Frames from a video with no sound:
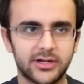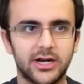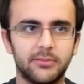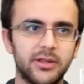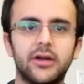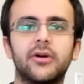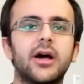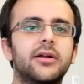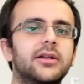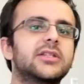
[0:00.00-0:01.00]
kind of play
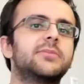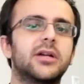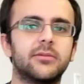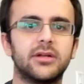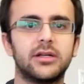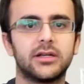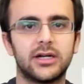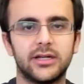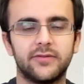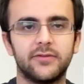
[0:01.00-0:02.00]
around and experiment and
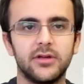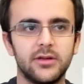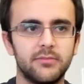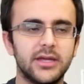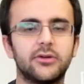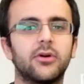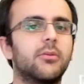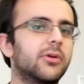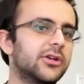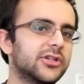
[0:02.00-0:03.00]
kind of make your own
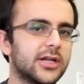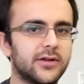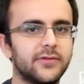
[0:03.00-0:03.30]
project out of